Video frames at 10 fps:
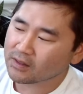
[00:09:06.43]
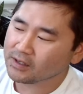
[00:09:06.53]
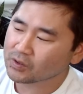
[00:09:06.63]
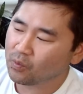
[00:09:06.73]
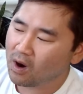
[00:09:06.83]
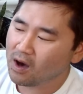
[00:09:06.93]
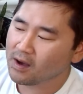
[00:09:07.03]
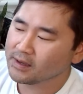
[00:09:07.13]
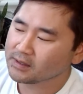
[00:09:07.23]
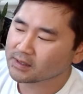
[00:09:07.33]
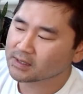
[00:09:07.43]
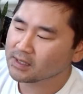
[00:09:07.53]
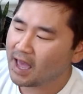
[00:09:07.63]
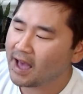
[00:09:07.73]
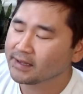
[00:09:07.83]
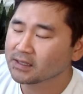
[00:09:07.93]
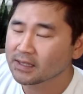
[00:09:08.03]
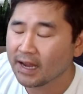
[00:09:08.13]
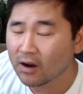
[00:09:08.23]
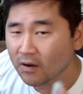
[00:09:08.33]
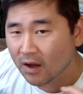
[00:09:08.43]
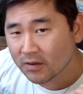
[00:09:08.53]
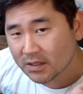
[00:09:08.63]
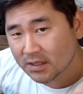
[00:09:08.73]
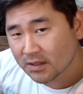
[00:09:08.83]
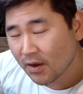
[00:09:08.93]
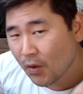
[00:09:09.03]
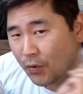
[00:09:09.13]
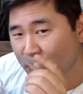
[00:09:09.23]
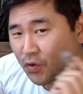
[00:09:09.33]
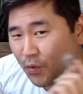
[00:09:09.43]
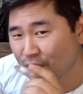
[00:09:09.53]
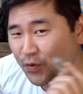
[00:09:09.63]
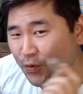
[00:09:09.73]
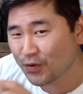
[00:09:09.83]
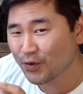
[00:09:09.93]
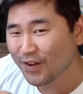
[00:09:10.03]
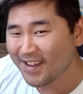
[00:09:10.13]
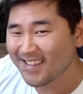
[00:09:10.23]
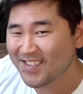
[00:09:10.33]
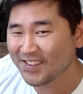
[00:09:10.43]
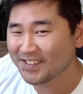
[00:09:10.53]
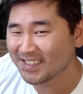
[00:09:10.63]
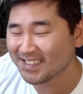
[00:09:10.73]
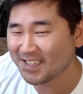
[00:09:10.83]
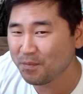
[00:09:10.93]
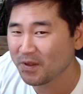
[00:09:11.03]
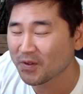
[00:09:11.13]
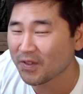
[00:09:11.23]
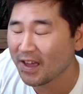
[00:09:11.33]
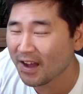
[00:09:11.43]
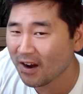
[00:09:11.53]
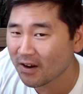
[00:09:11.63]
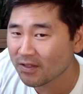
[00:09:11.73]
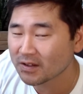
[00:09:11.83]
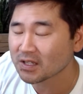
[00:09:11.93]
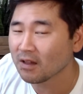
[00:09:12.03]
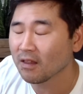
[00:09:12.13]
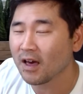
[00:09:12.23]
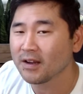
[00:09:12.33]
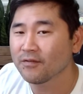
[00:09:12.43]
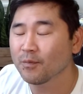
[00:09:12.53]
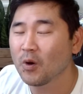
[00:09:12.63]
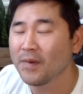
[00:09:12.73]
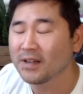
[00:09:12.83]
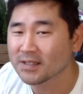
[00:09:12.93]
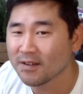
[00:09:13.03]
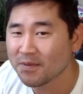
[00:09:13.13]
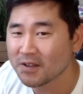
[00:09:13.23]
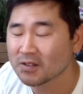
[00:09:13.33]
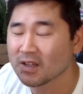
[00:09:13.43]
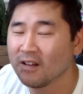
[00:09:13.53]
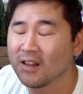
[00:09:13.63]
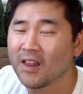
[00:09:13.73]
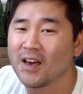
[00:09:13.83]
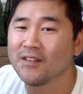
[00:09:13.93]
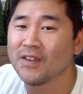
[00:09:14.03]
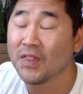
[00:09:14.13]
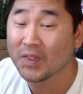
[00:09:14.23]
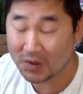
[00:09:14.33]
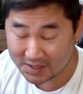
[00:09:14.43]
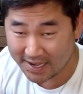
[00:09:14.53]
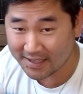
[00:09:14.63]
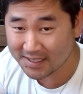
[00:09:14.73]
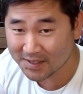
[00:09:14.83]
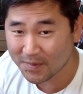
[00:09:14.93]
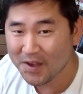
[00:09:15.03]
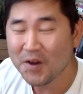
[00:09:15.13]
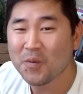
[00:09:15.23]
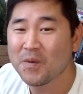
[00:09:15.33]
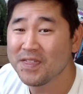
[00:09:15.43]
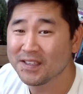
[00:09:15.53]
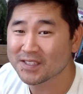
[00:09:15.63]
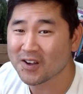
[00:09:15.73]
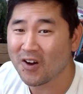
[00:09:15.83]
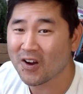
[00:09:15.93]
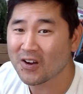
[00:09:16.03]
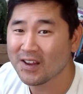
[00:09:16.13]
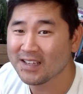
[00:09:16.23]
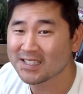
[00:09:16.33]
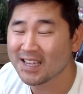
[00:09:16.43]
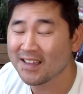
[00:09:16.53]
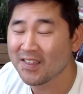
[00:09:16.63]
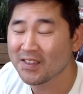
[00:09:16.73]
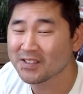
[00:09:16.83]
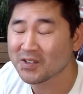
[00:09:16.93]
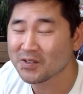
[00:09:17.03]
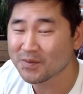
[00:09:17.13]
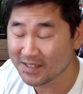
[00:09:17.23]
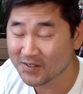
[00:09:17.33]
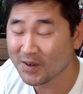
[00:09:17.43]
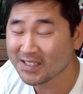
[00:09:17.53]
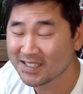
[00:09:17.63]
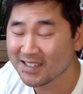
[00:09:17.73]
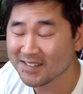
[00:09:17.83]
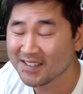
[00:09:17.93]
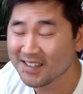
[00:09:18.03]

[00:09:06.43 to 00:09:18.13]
these wands as arrows. Just zipping through the air. There's a lot of momentum. There's a lot of enthusiasm with this card. It's saying that things are going to